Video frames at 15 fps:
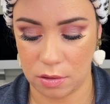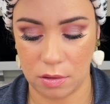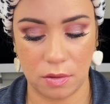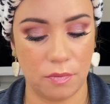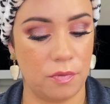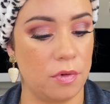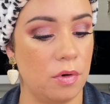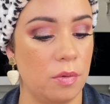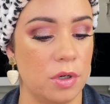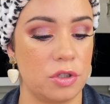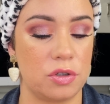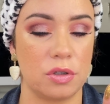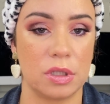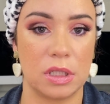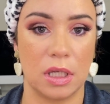for what
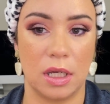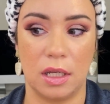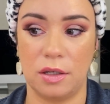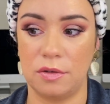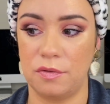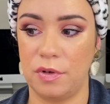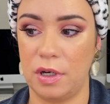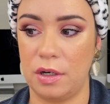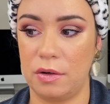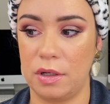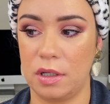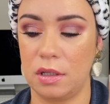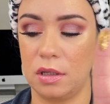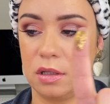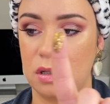you get. It's very
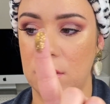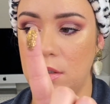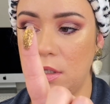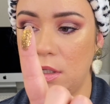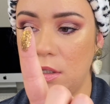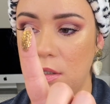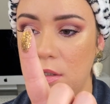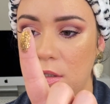glittery.